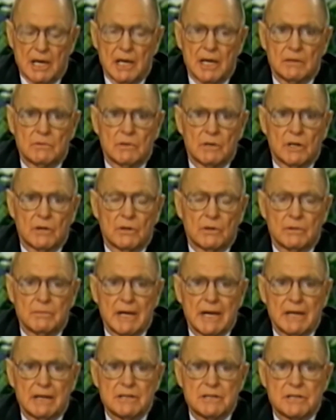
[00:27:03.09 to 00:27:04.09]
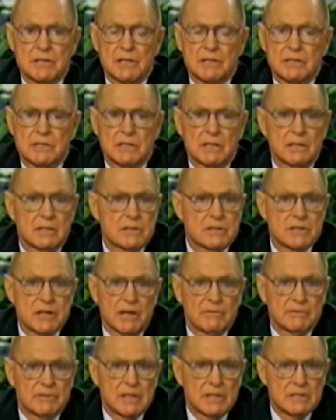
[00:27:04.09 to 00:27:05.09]
and we're on about 16 or
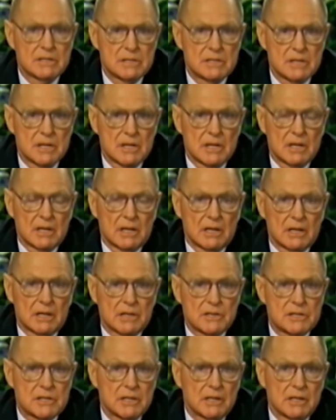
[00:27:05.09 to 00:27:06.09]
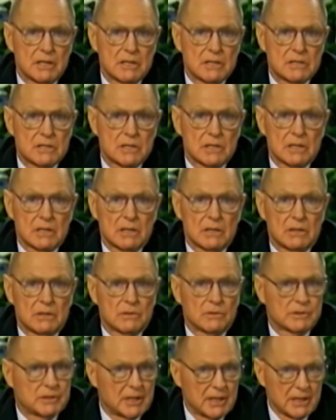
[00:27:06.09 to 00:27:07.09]
17 uh, cities
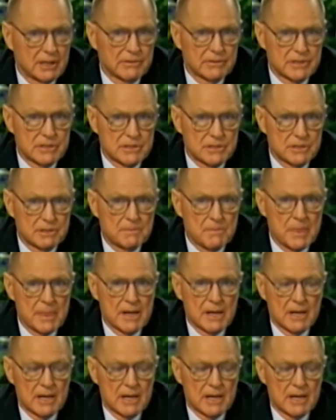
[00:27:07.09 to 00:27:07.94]
on television.